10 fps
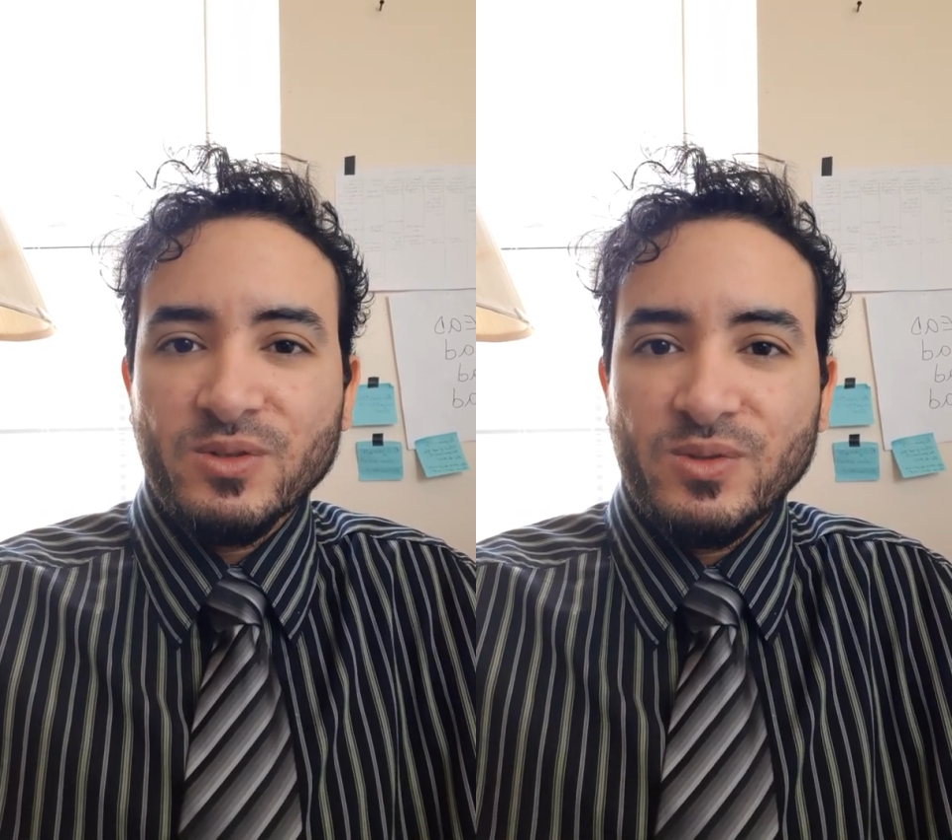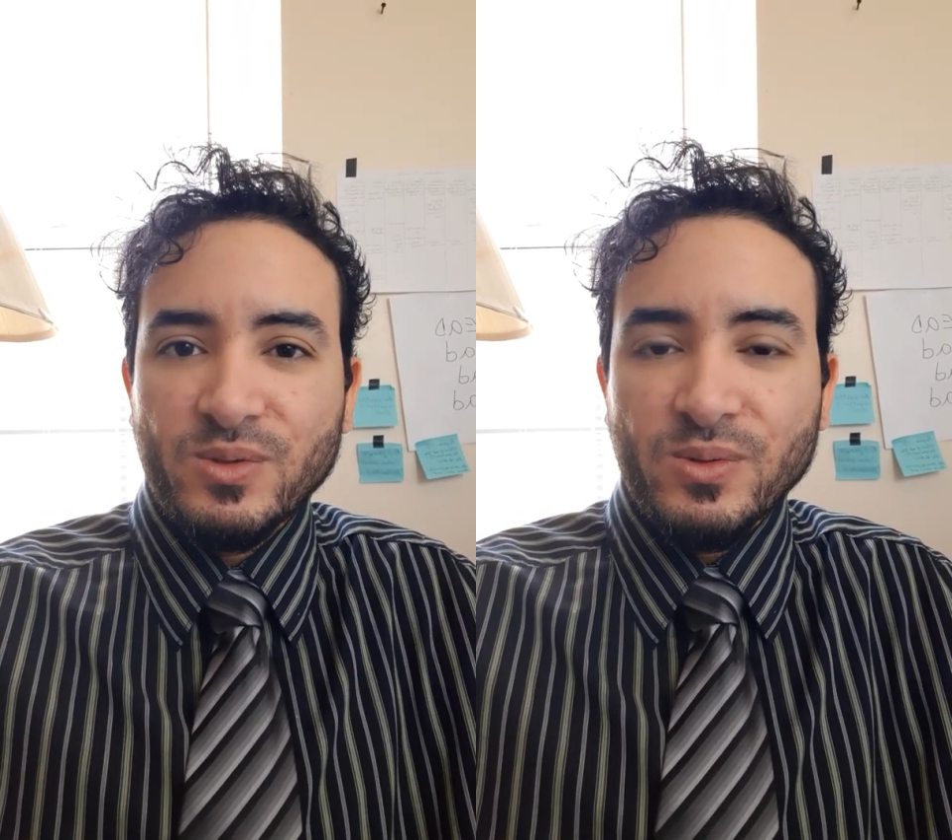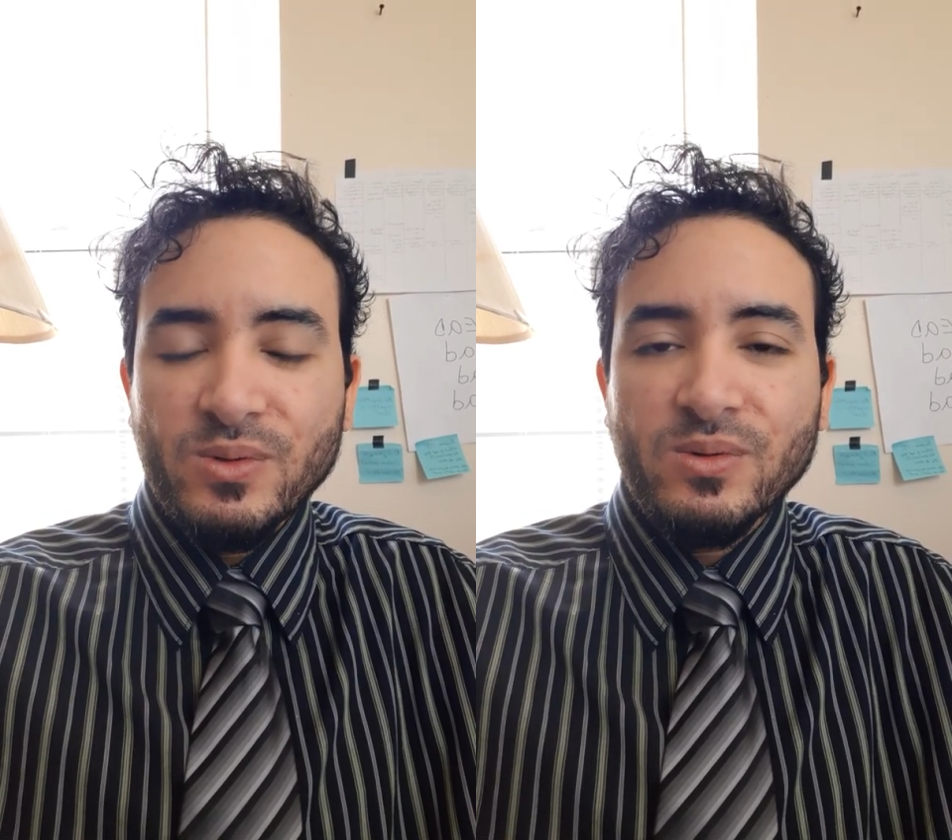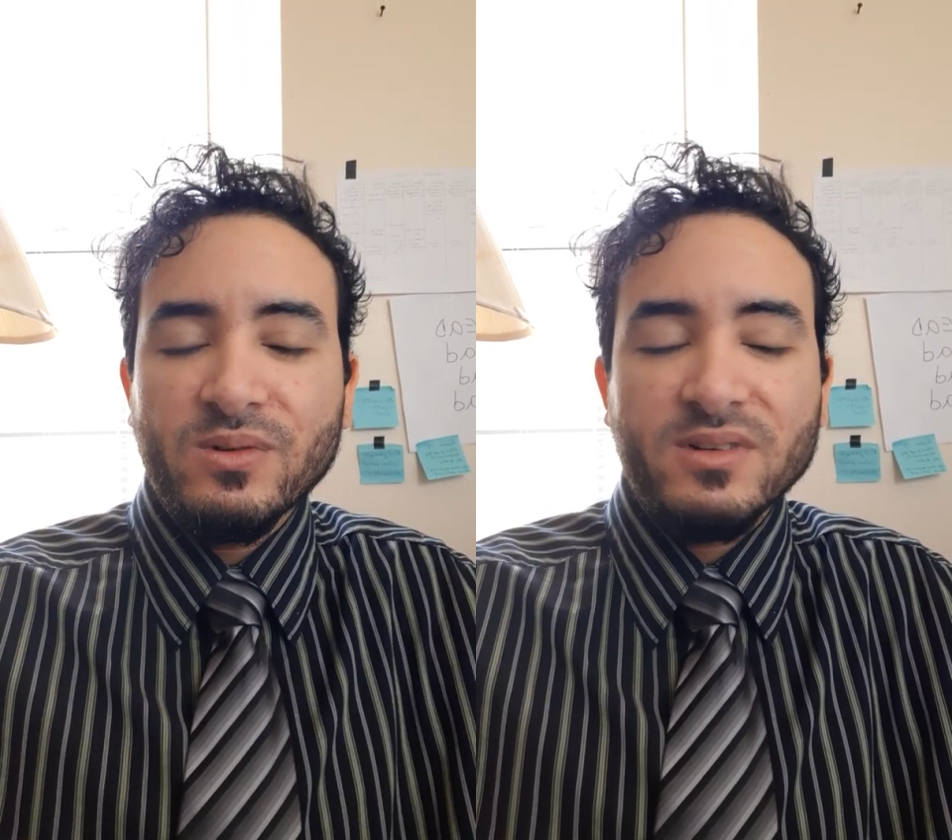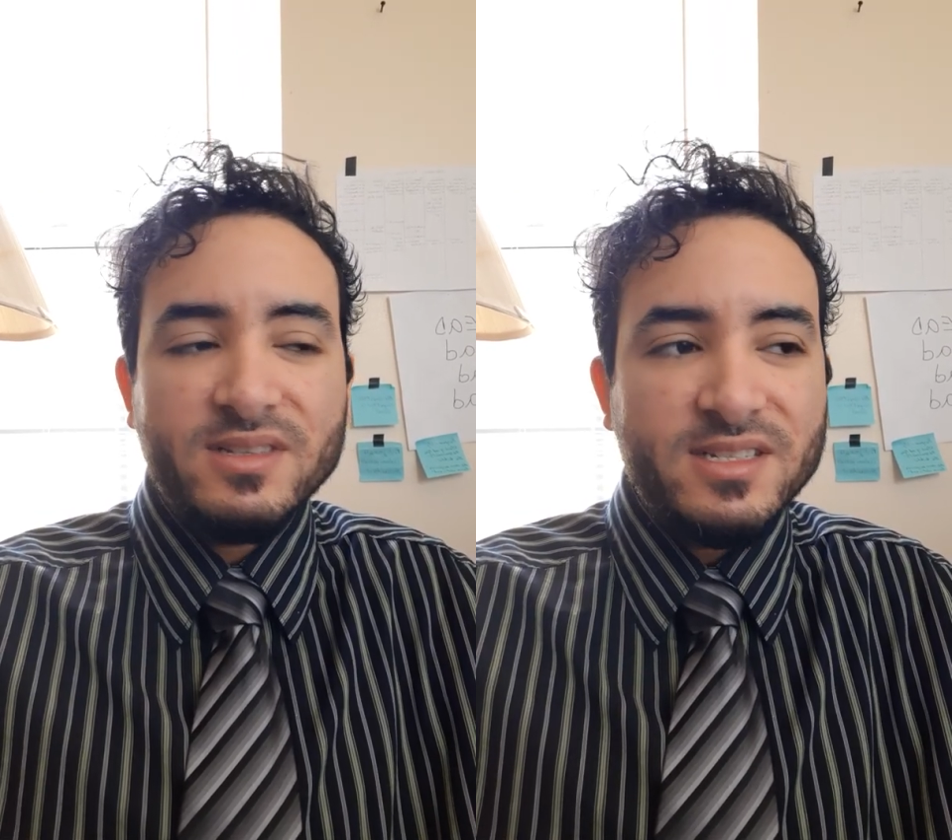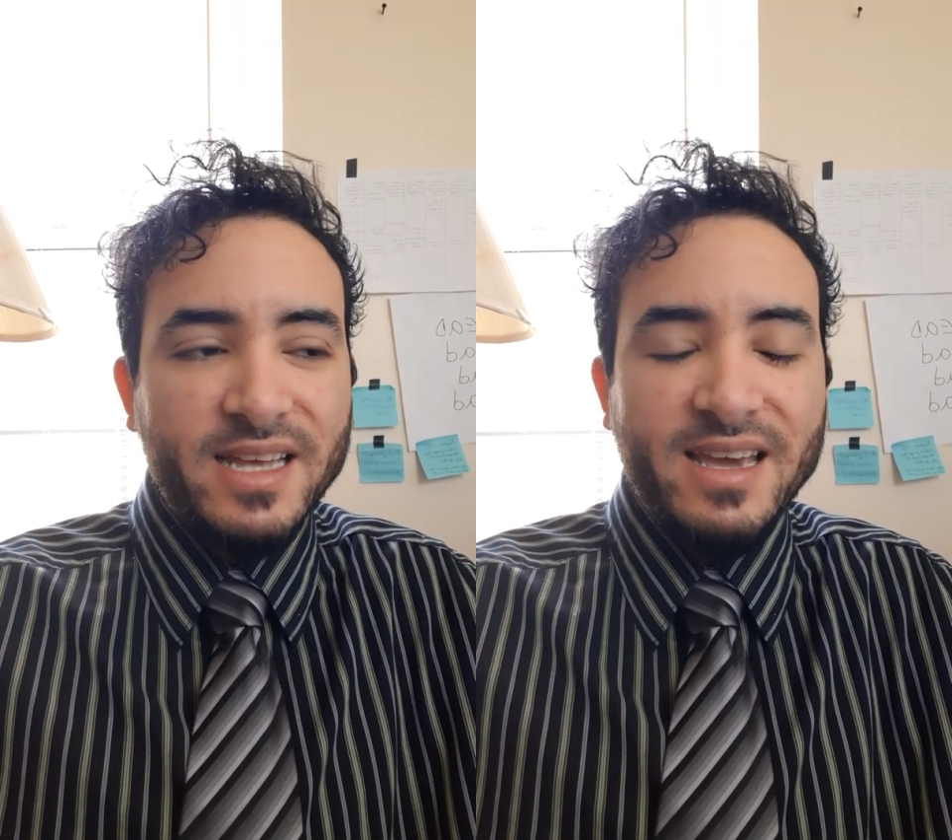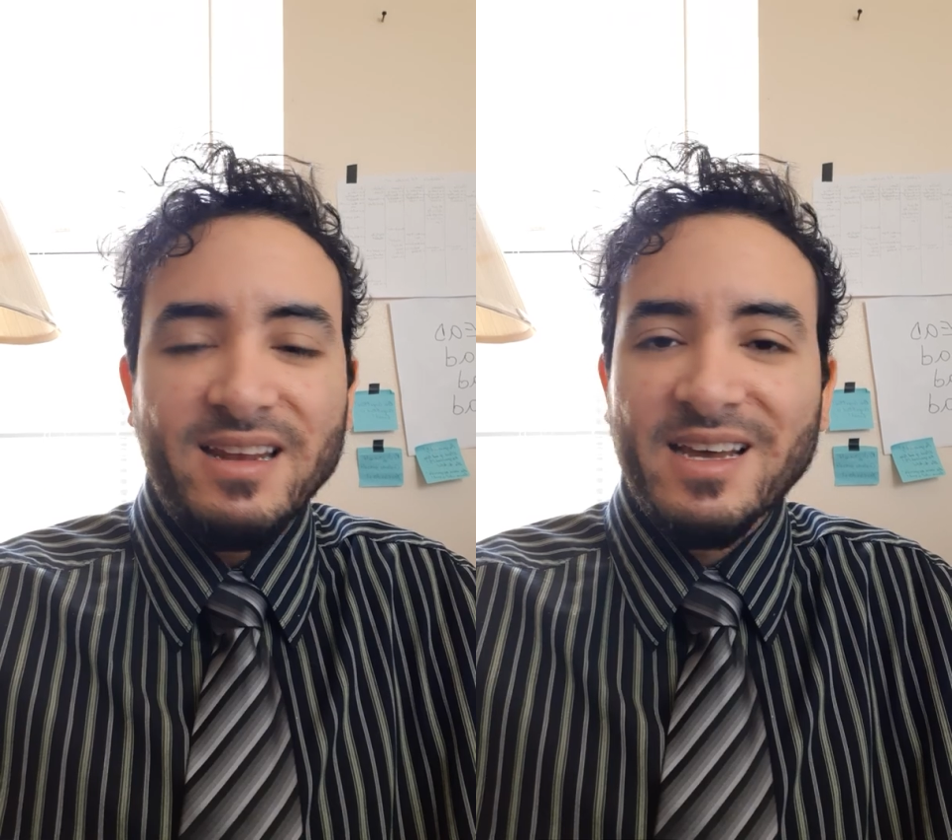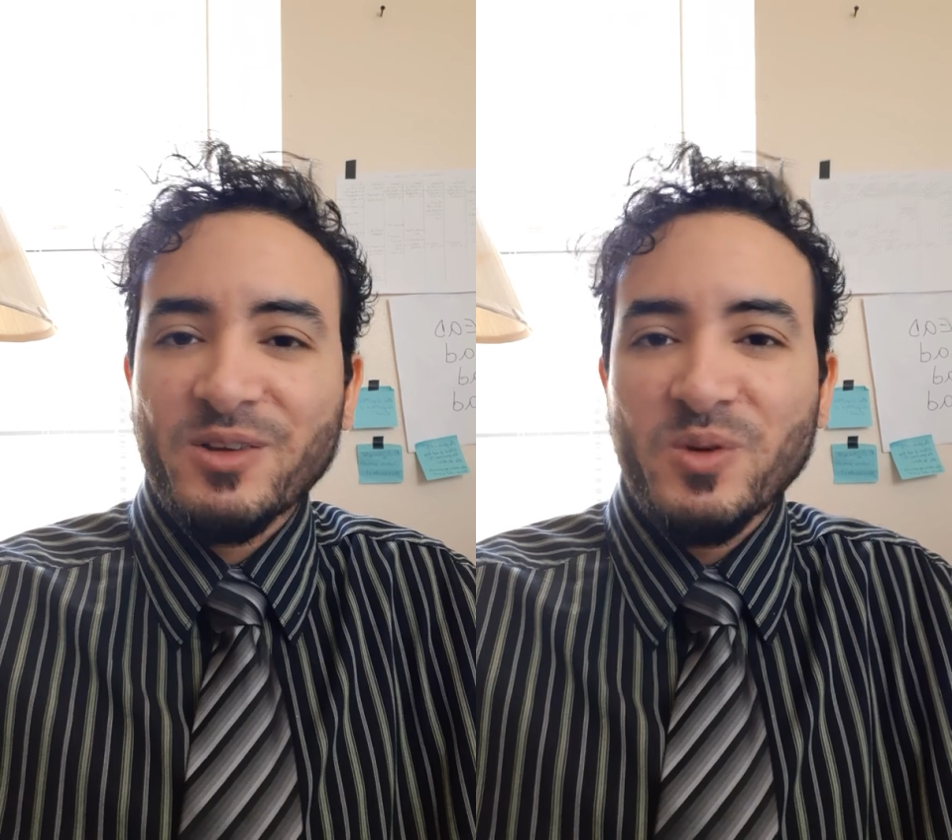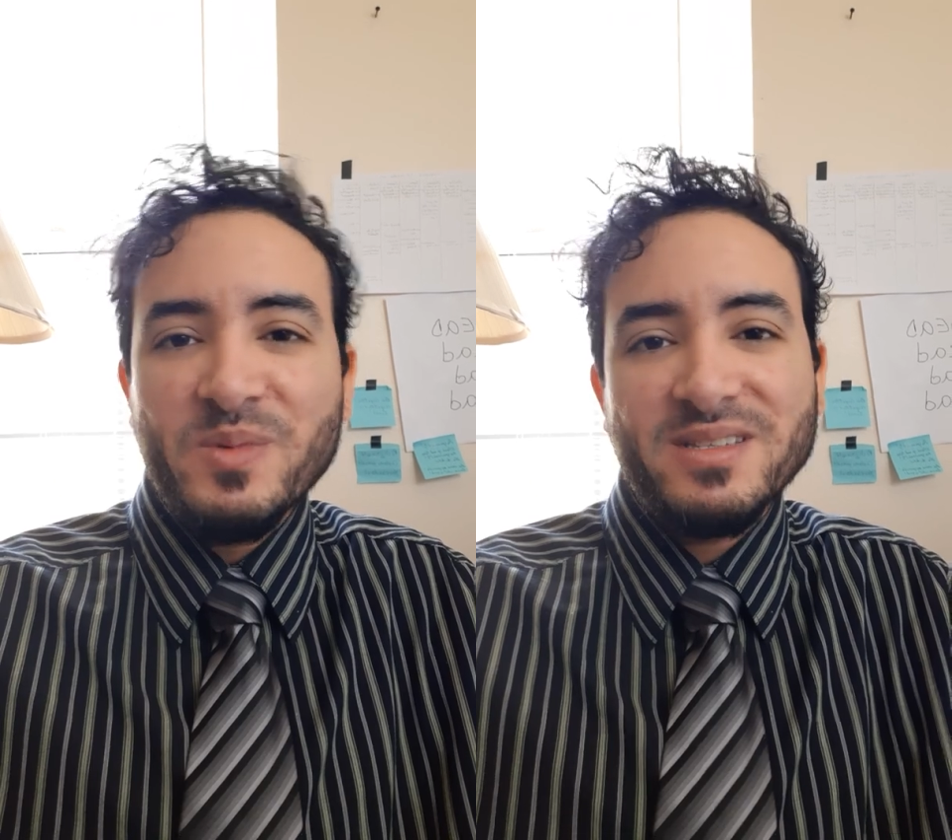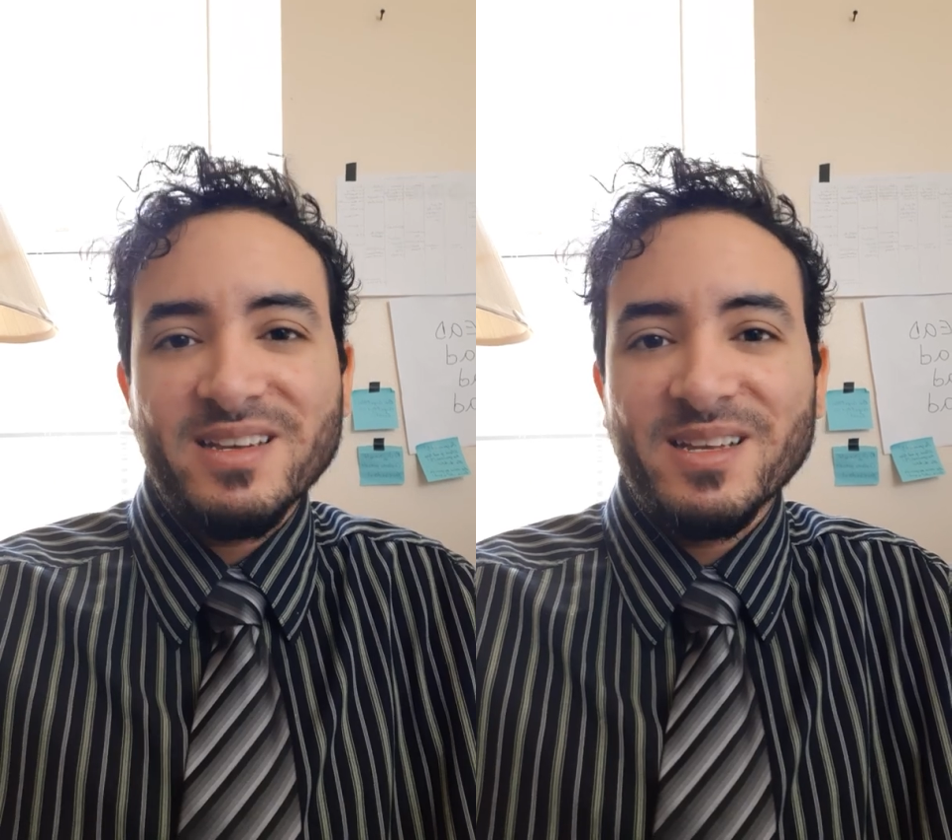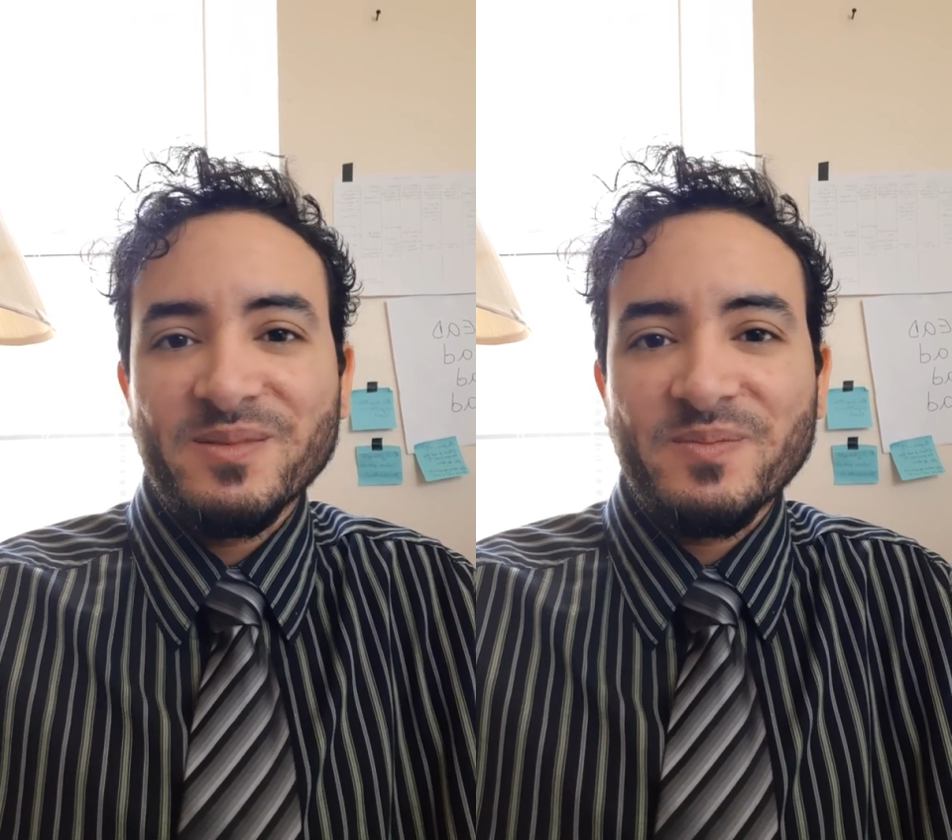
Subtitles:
to say, like Rumi said,